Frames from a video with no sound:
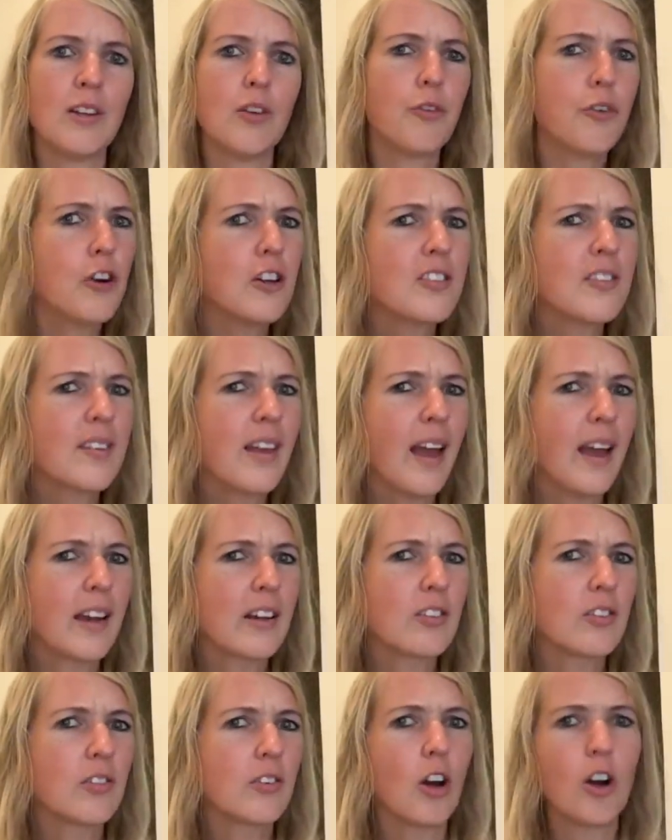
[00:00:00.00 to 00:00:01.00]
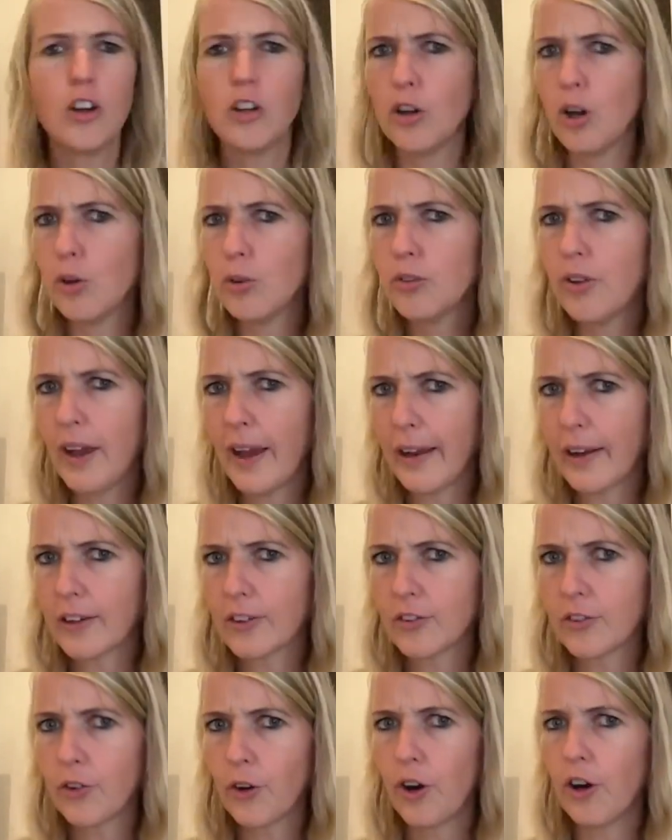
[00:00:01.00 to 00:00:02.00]
a voice text or no
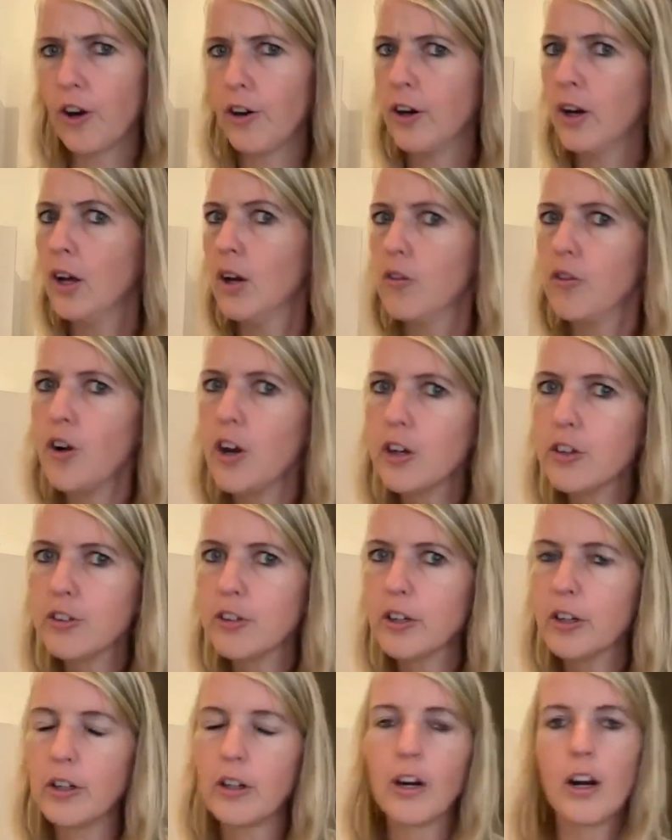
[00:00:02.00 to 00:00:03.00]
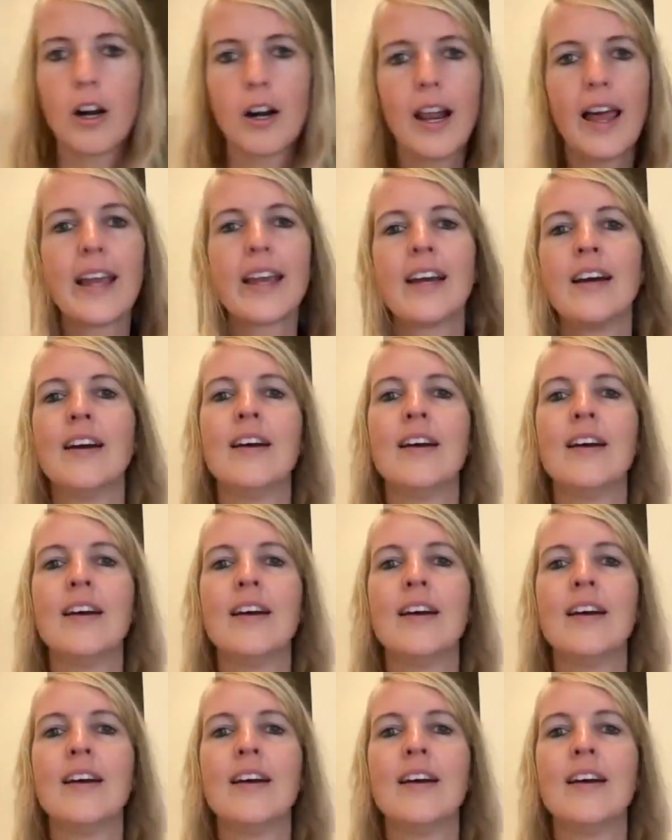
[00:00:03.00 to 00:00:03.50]
text or Voxer, or like,